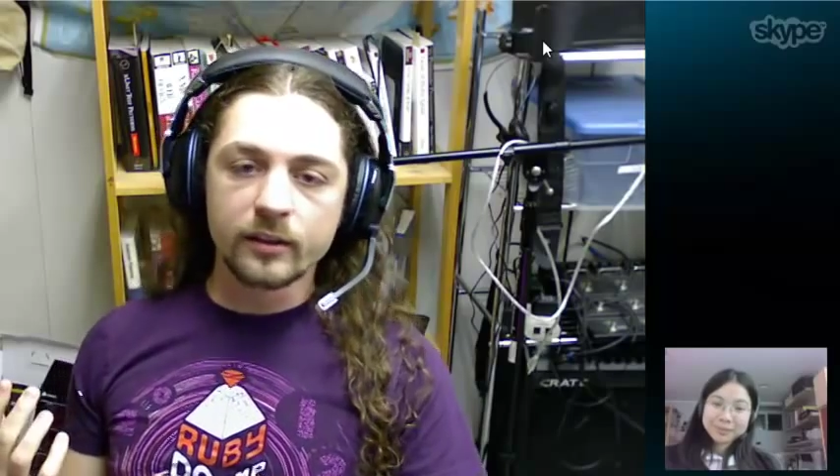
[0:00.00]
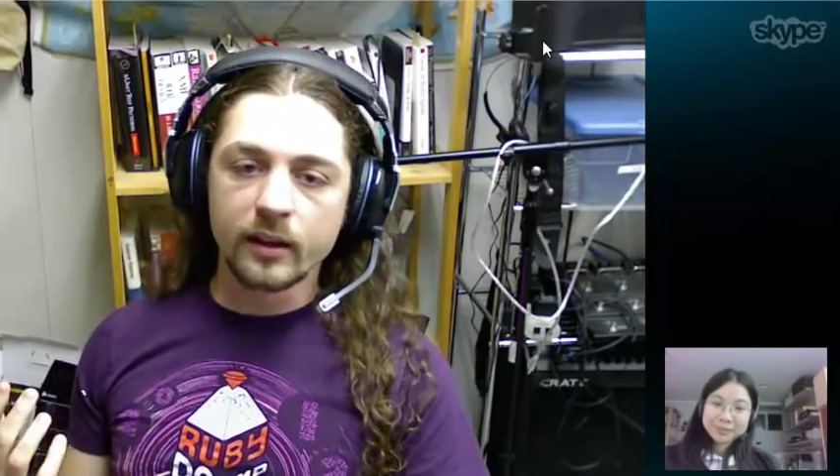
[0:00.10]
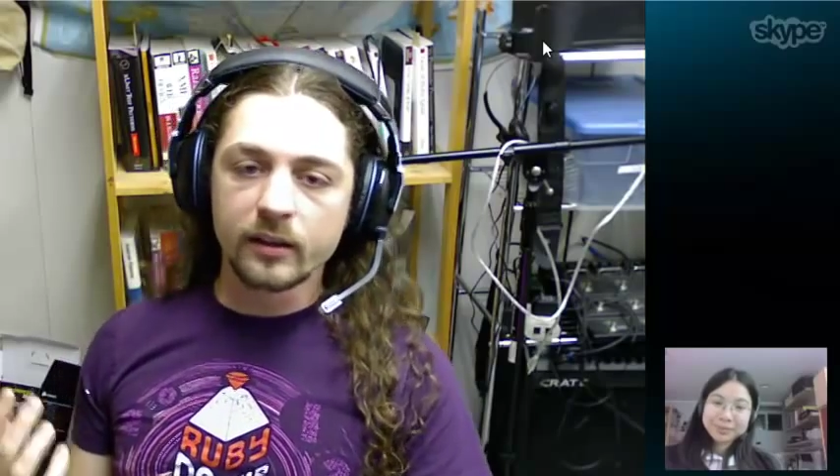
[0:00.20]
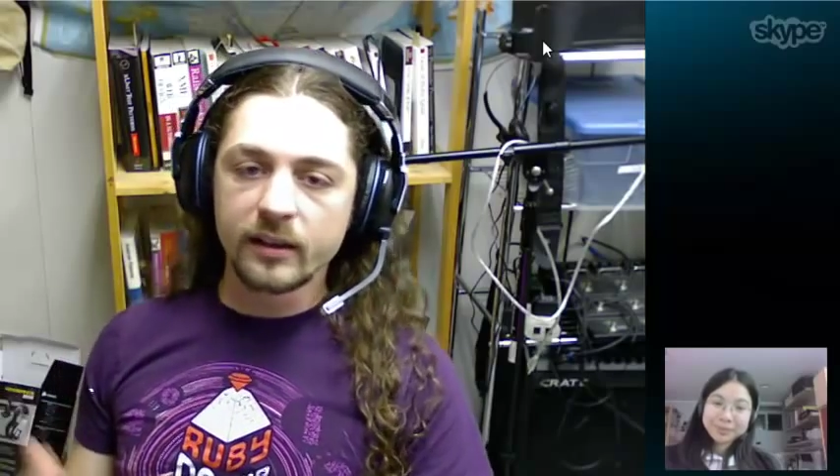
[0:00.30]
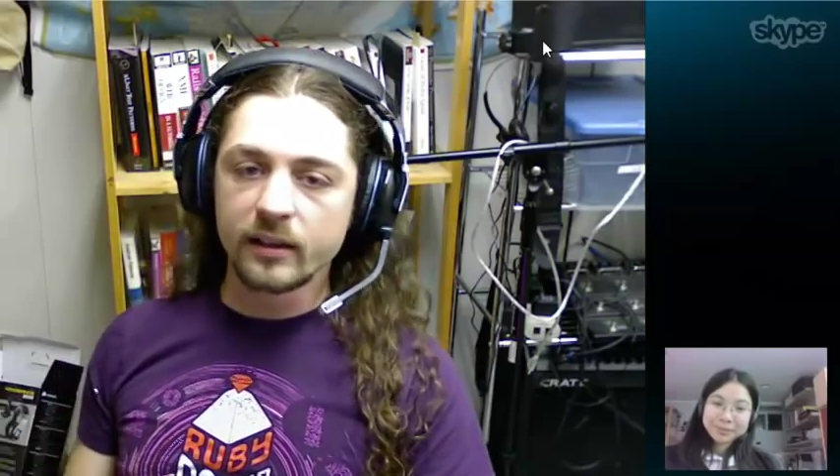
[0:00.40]

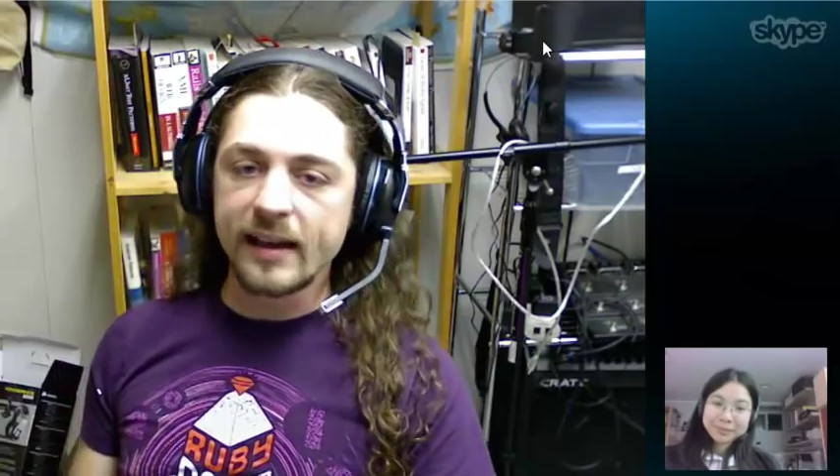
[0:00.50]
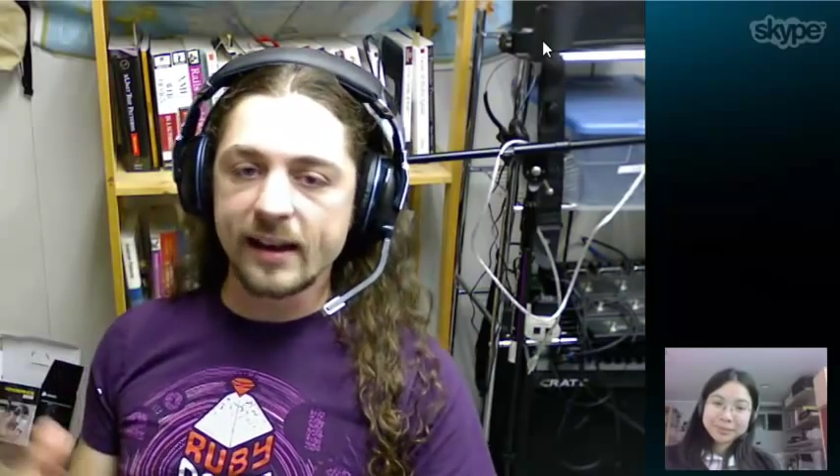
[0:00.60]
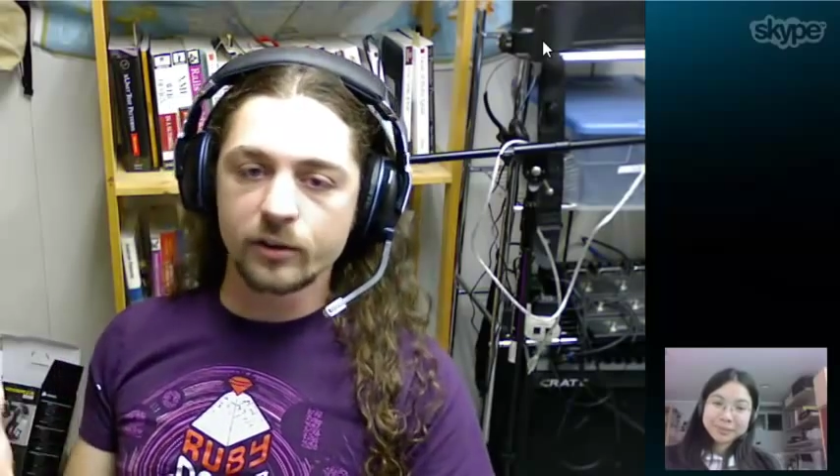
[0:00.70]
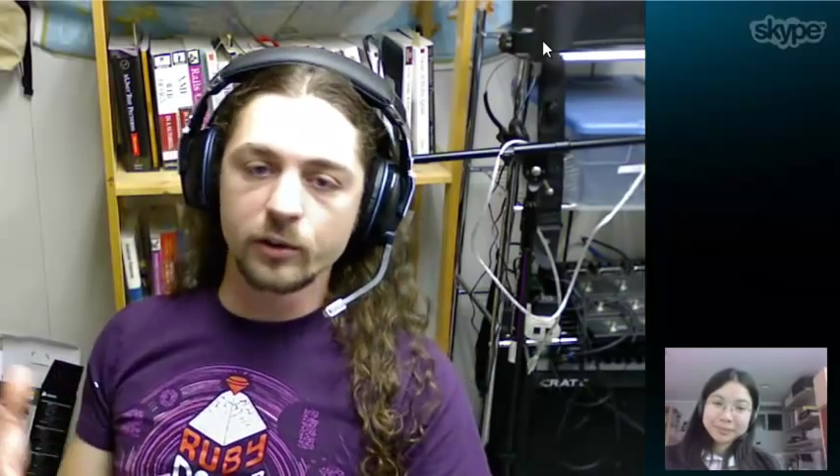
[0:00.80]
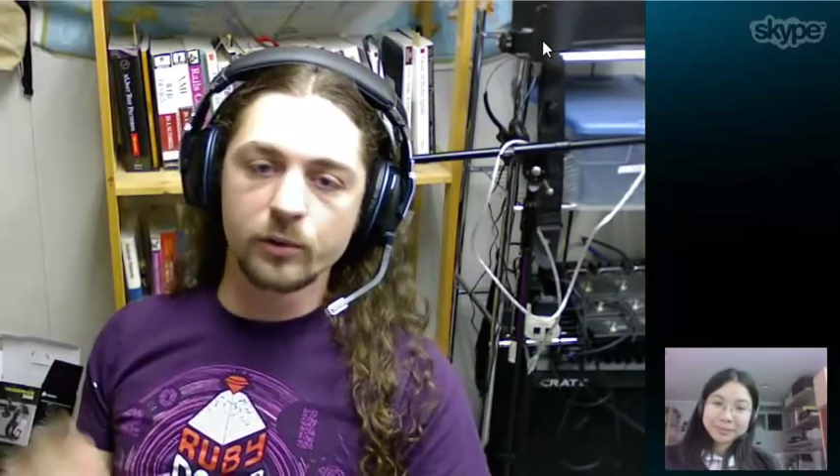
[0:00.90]
and hit
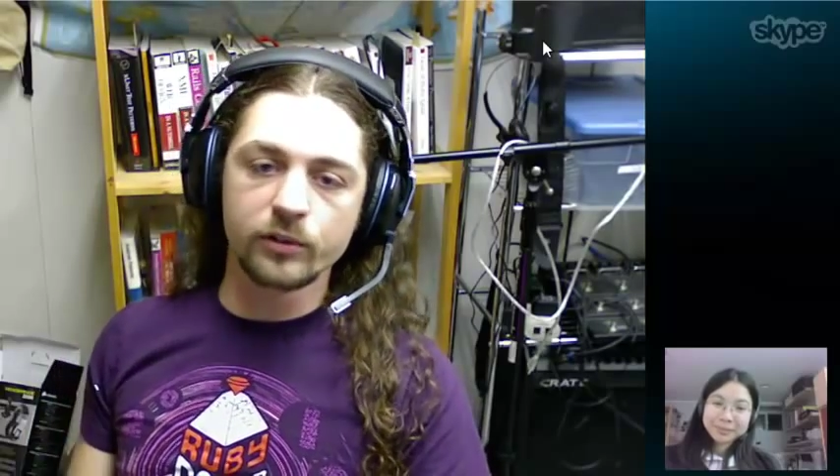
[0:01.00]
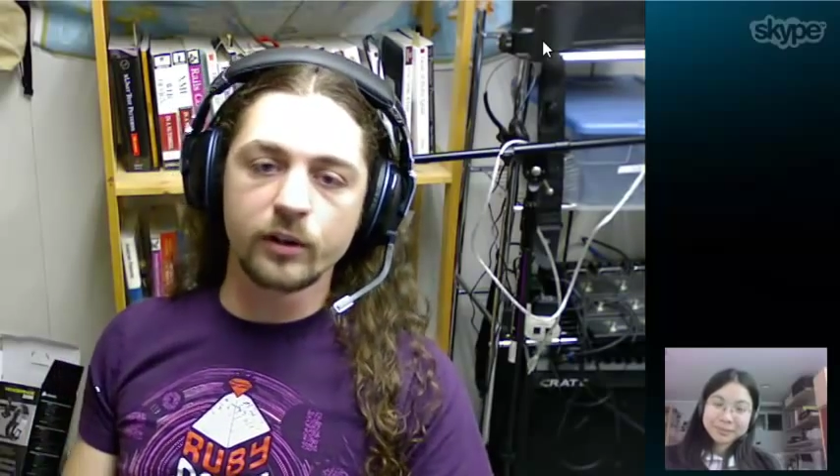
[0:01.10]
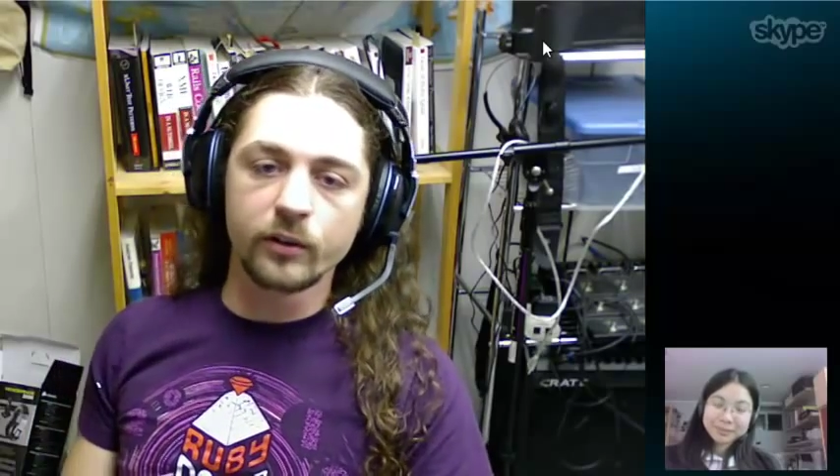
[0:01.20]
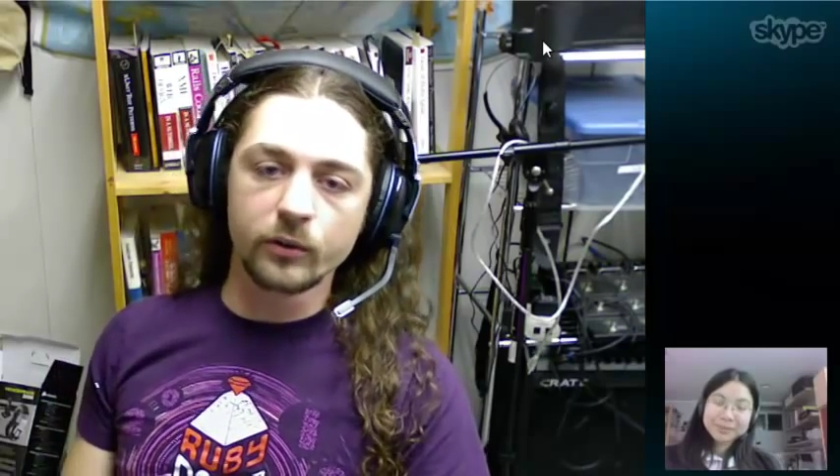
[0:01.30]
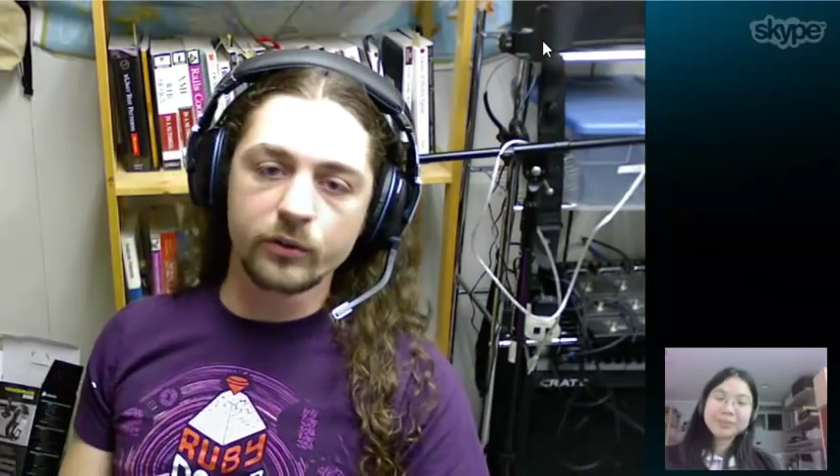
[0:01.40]
Hacker News and
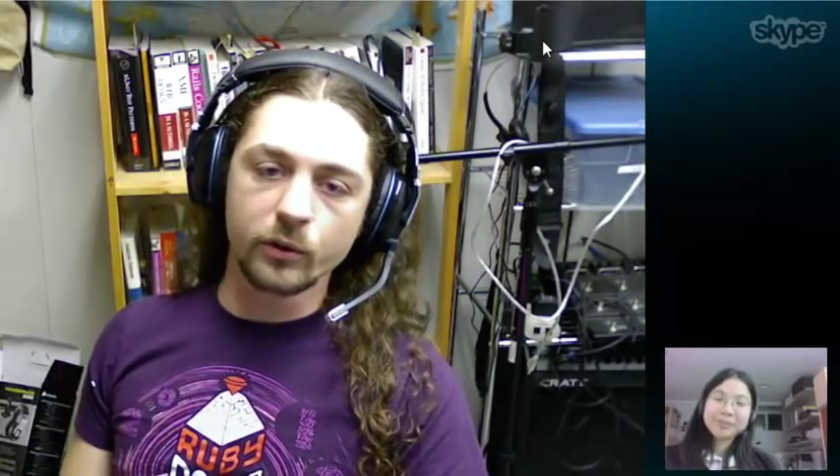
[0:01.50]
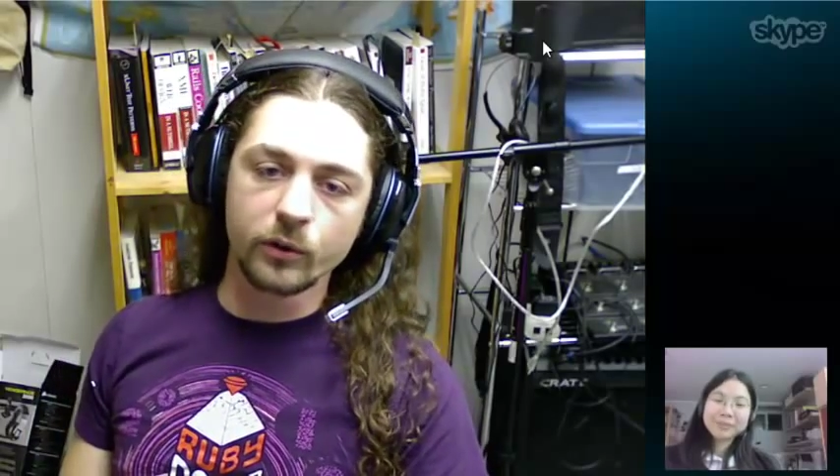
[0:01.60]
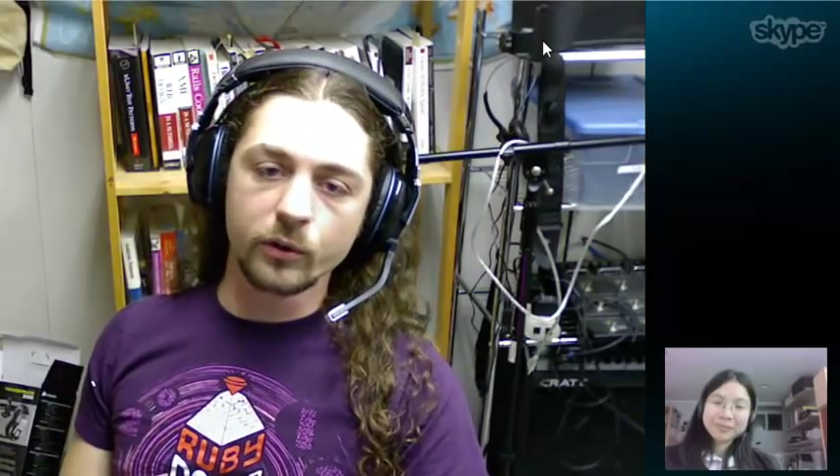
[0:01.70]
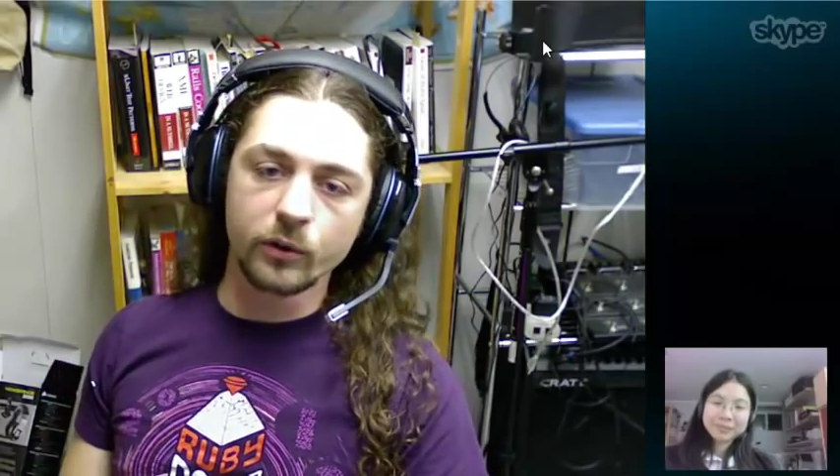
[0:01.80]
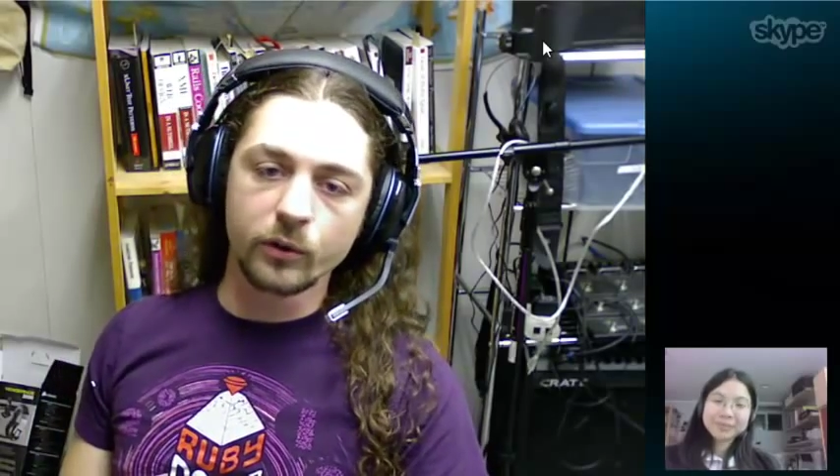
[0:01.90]
all those mm-hmm. those
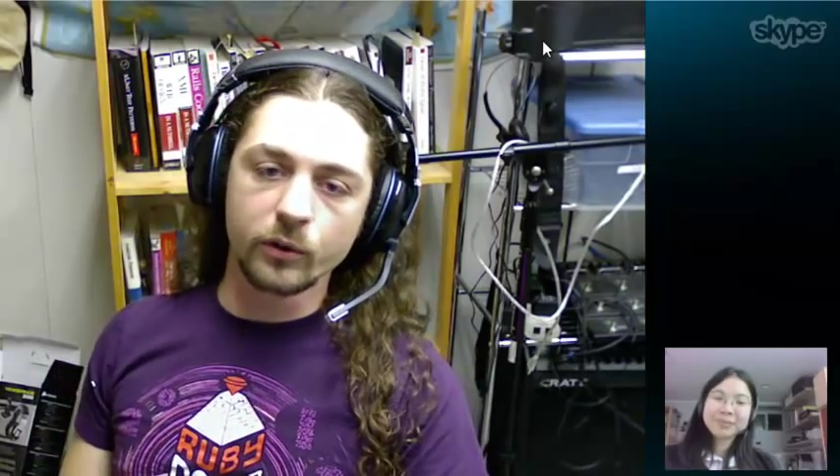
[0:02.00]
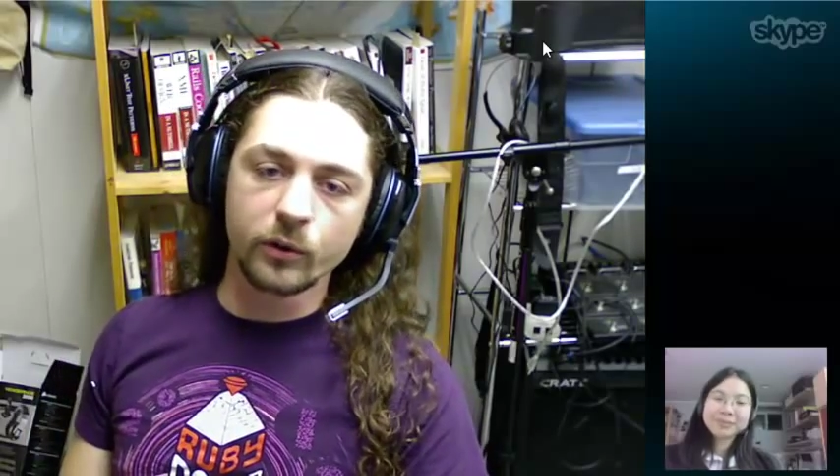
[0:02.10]
places.